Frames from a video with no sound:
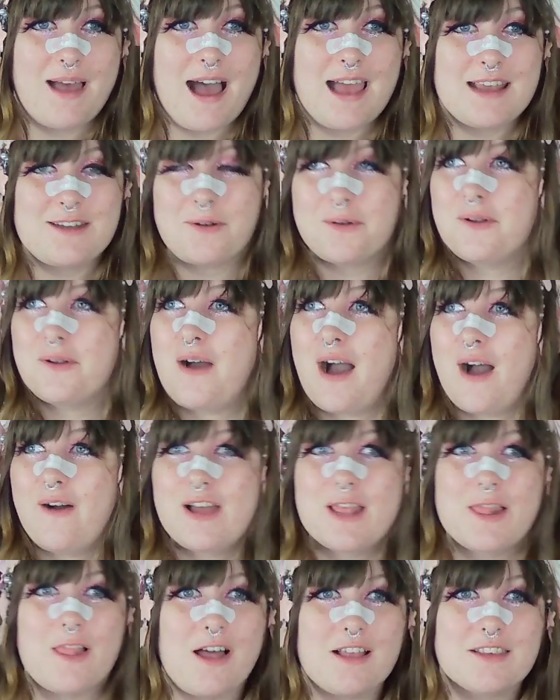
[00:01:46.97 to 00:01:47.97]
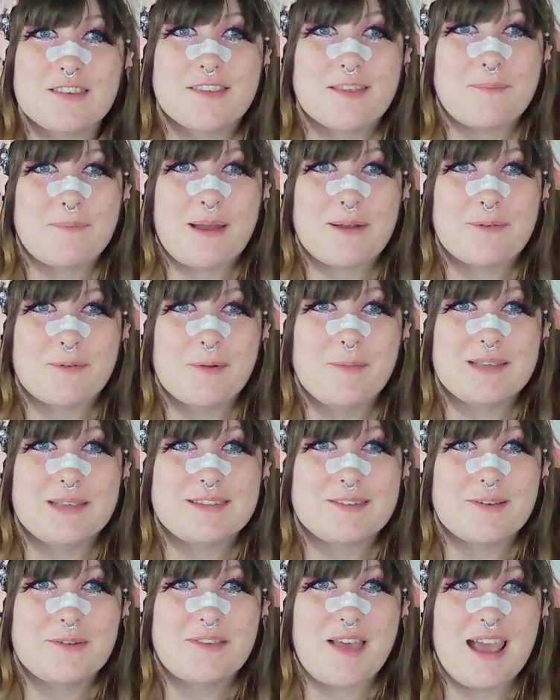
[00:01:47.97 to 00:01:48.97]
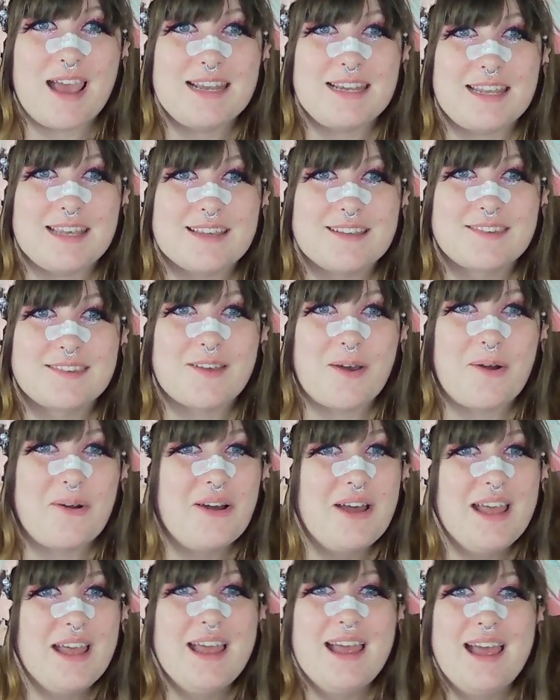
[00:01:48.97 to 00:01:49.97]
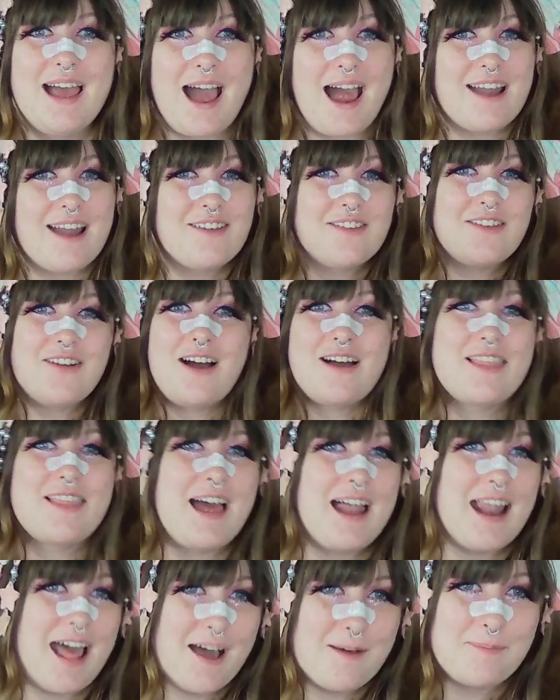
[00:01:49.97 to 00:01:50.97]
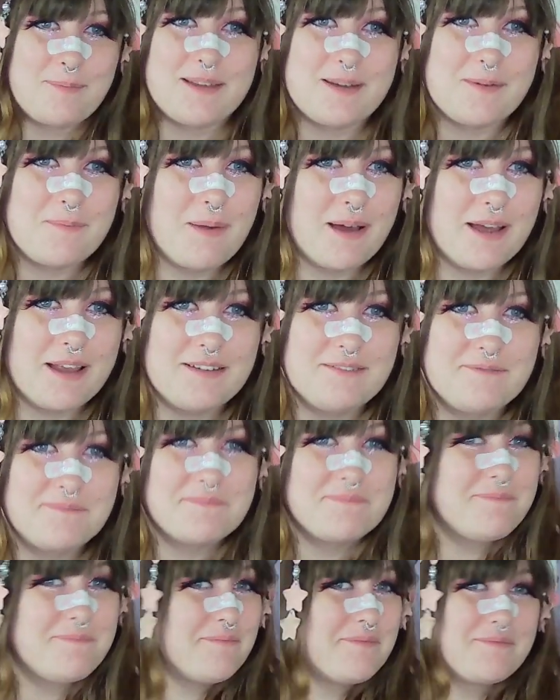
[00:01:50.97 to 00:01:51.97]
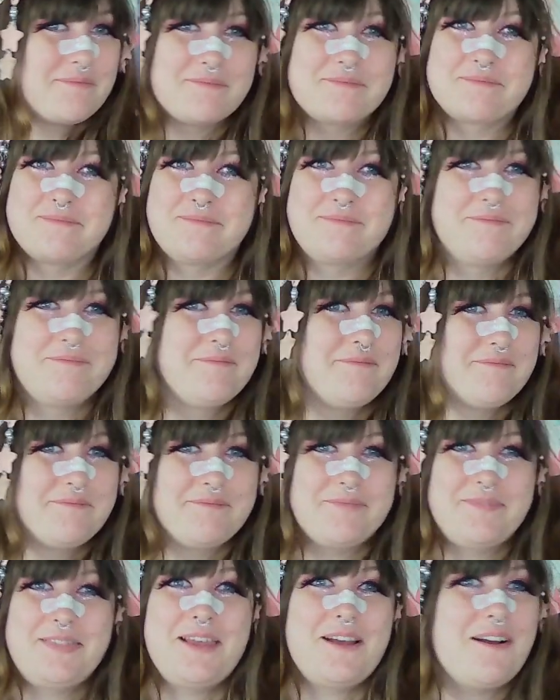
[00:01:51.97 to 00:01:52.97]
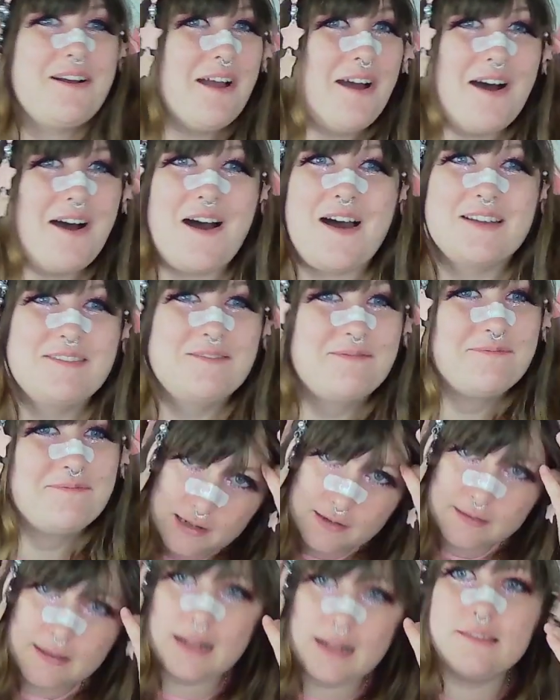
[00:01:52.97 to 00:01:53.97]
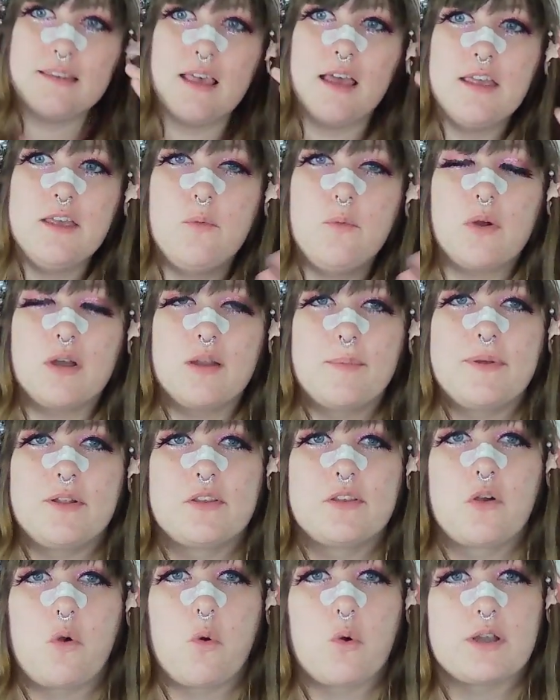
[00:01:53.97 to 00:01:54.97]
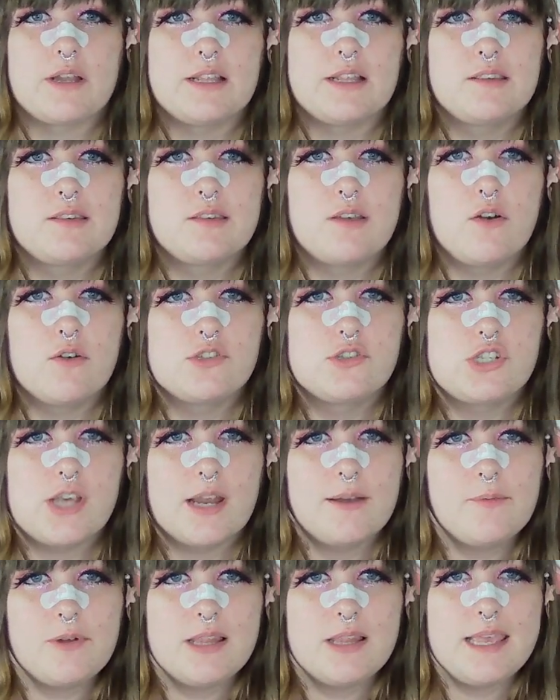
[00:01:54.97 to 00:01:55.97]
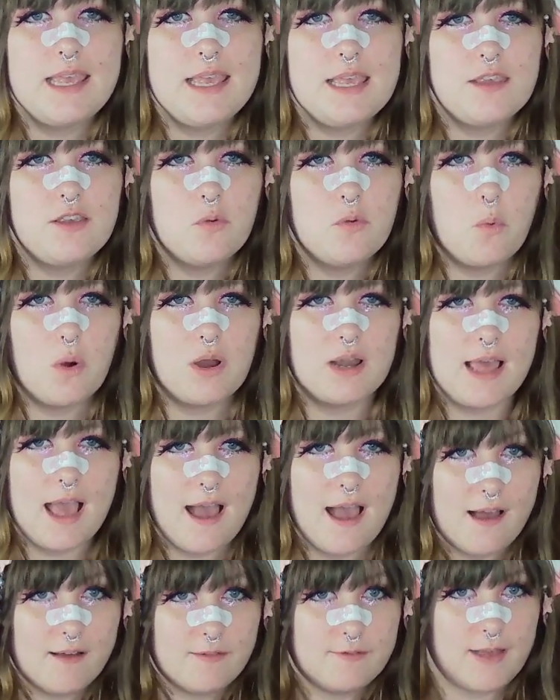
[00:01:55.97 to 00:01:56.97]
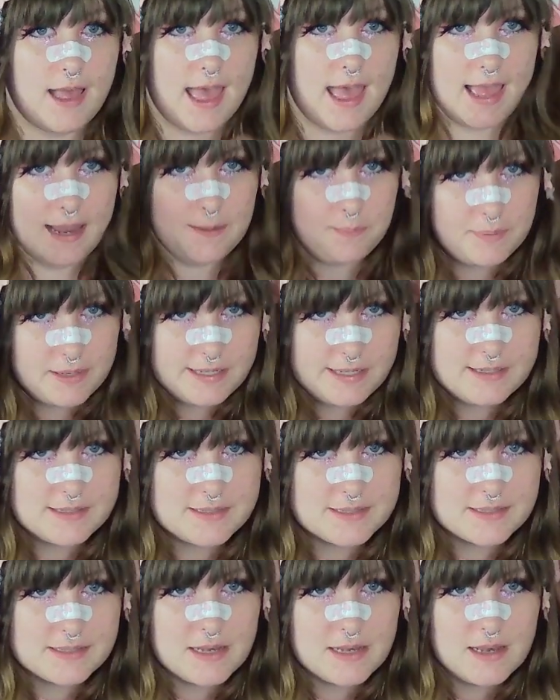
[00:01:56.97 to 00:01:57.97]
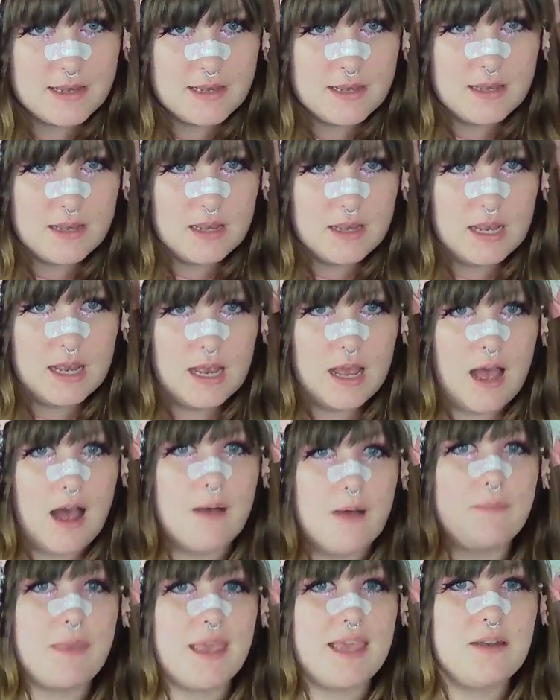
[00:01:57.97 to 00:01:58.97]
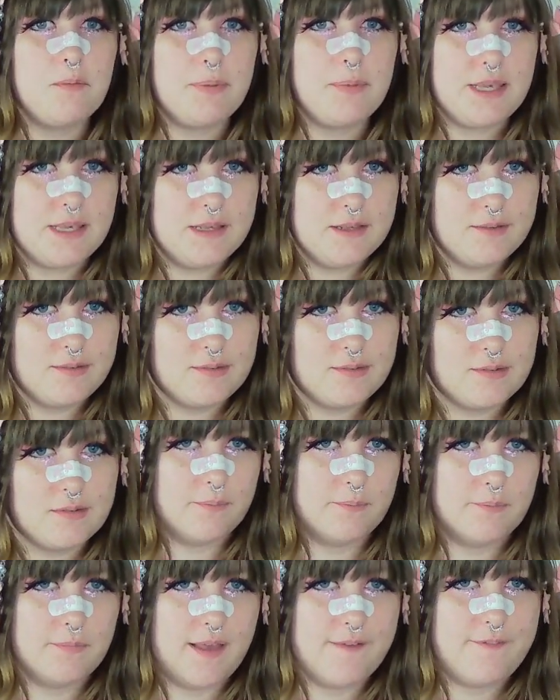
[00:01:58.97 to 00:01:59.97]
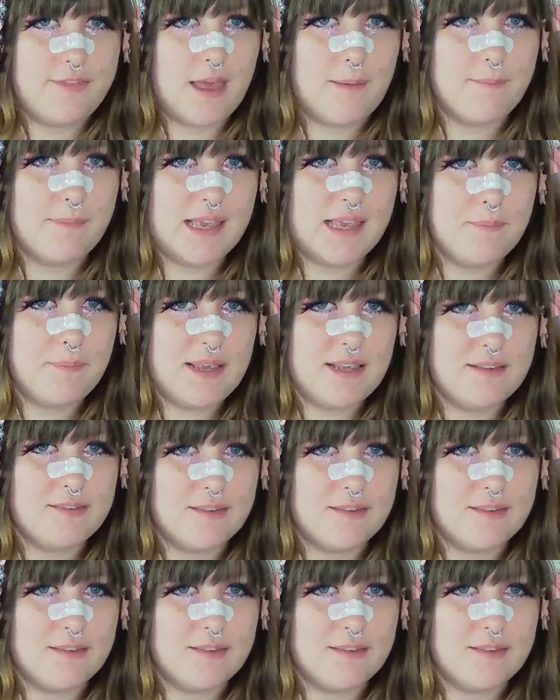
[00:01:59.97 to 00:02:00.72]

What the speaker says: don't know how I lost them. My room is so tiny, so I don't know how that happened, but they're gone. That's how you want to build a coordinate. So generally, you want to have a headpiece, a main piece. If that main piece is a